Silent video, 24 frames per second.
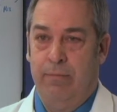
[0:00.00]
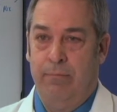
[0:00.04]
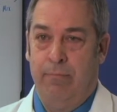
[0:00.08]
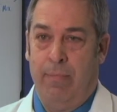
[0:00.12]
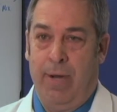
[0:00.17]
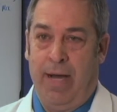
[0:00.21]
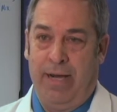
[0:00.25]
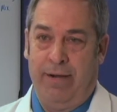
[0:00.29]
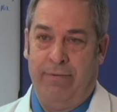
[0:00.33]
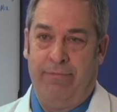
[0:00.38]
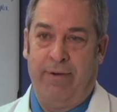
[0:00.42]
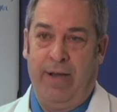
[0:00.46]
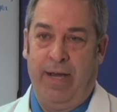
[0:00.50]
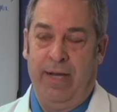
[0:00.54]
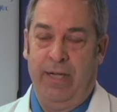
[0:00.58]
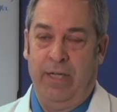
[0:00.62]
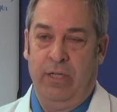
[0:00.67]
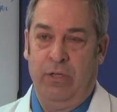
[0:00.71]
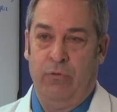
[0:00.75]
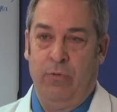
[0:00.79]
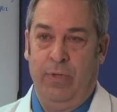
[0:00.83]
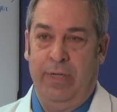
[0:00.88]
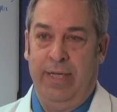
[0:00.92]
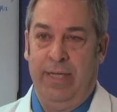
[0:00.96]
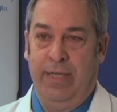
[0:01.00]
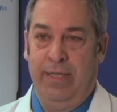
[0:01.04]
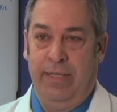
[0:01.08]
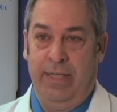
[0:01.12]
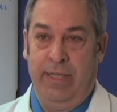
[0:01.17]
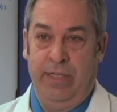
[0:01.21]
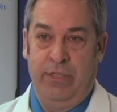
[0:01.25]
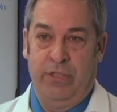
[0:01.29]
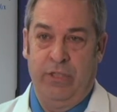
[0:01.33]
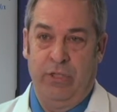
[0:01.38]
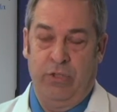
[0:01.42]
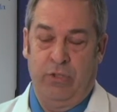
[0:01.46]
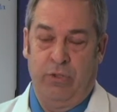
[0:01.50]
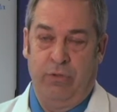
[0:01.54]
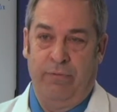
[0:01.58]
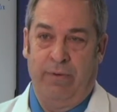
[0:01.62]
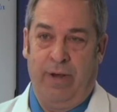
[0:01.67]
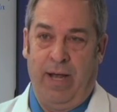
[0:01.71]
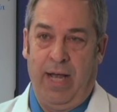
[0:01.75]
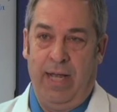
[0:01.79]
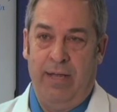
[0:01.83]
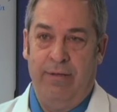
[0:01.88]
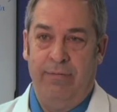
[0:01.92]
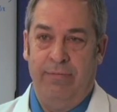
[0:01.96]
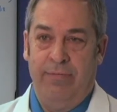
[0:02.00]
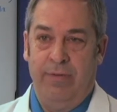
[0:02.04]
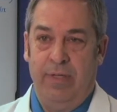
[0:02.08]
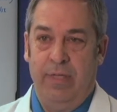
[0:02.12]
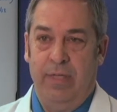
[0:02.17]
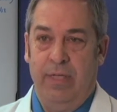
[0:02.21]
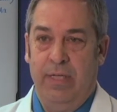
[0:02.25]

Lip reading: modified ingredient needs to survive,